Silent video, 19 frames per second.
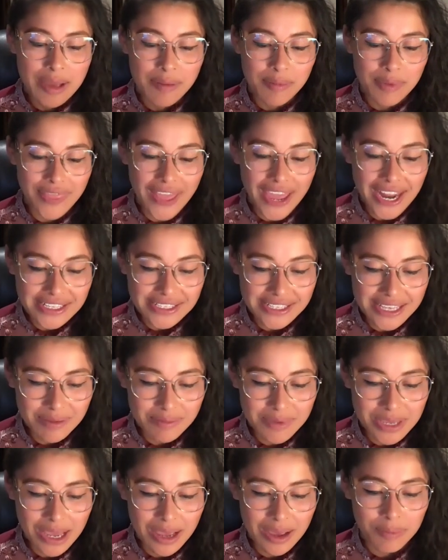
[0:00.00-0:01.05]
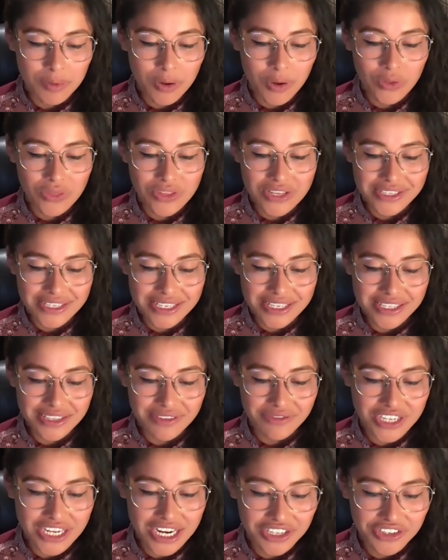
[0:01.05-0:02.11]
But that is coming up on the 6th
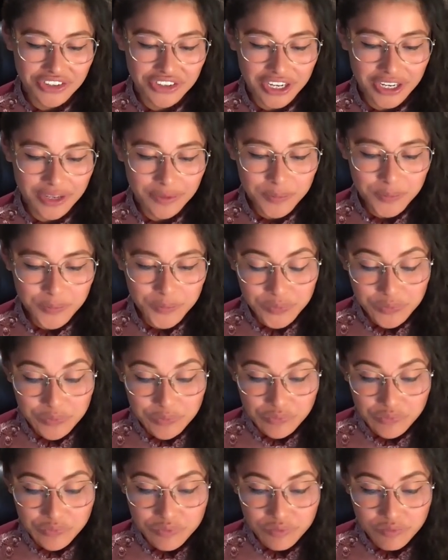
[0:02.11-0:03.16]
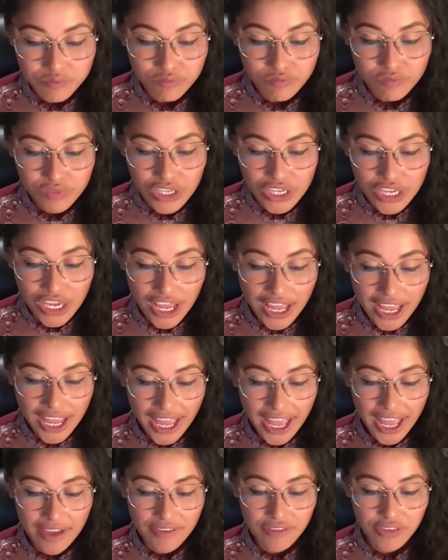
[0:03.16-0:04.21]
of January. I
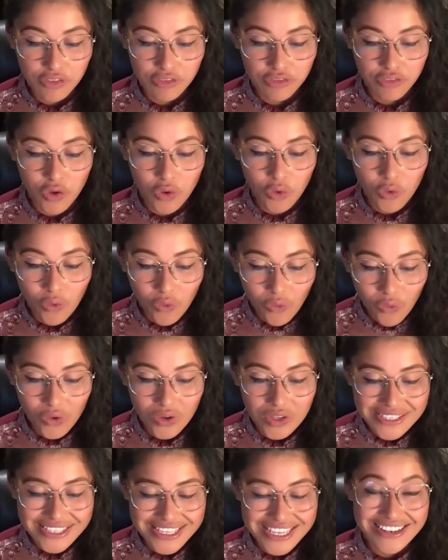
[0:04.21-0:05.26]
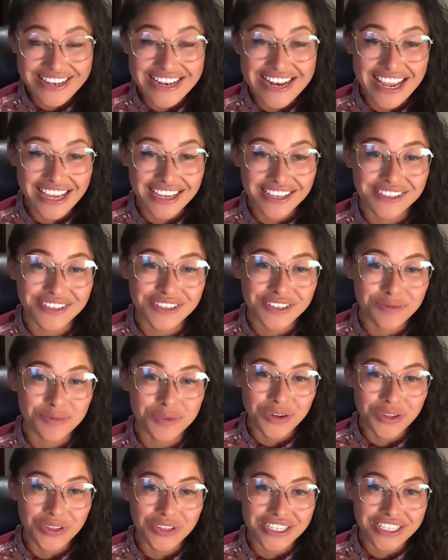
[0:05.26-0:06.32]
have, of course, the next
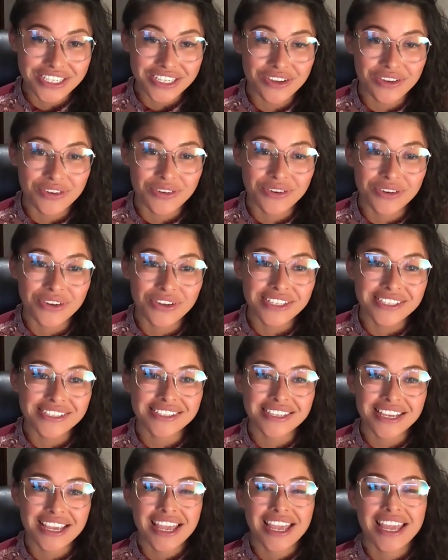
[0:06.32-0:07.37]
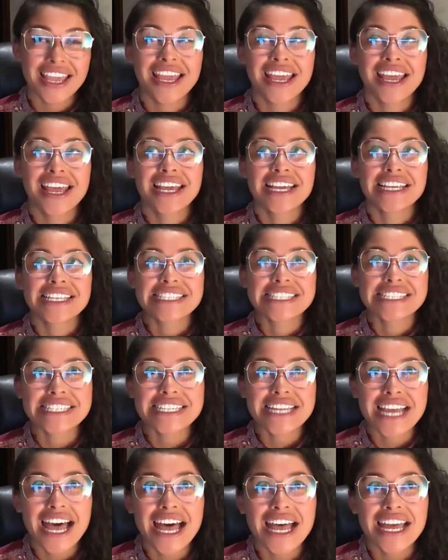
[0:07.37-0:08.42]
numerology course
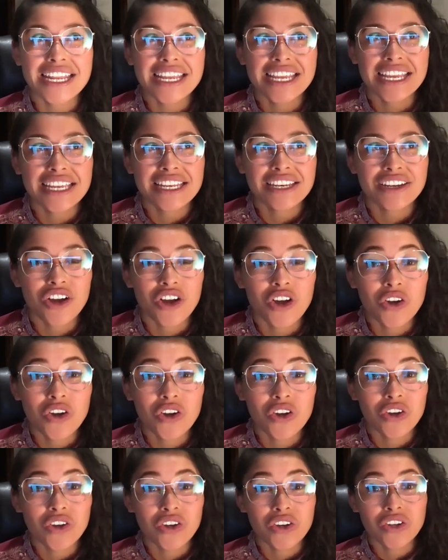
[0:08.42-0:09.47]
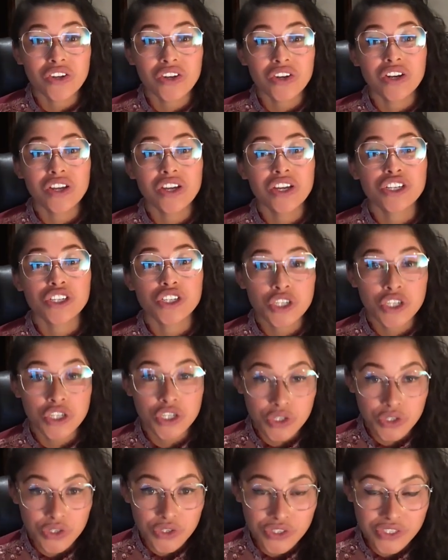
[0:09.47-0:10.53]
starting on
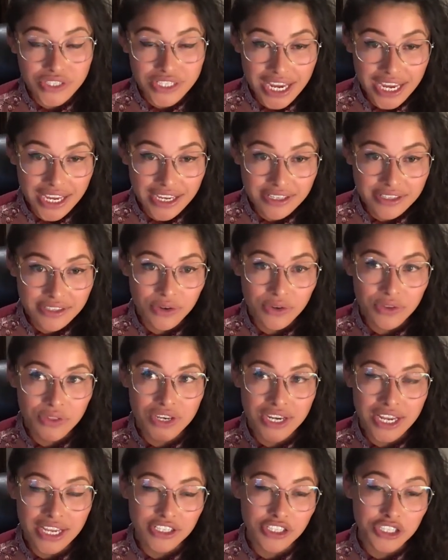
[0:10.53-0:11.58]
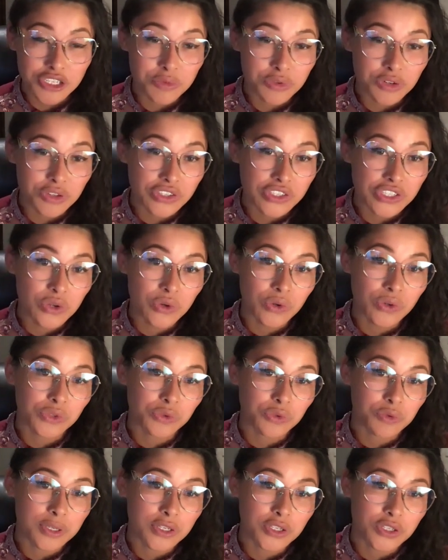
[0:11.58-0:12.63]
Tuesday. So the next numerology course
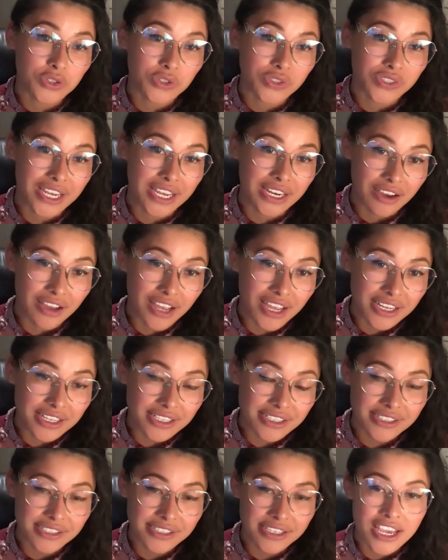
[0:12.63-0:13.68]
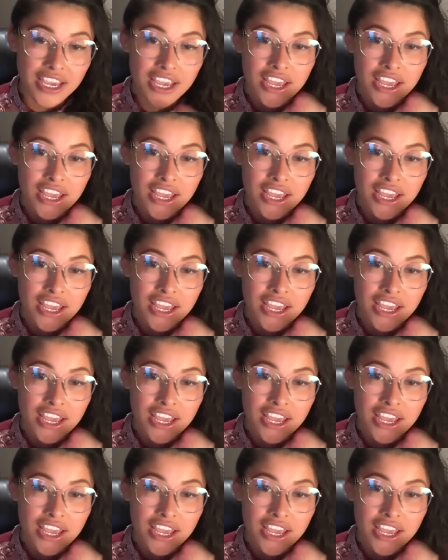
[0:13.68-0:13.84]
will be Tuesday nights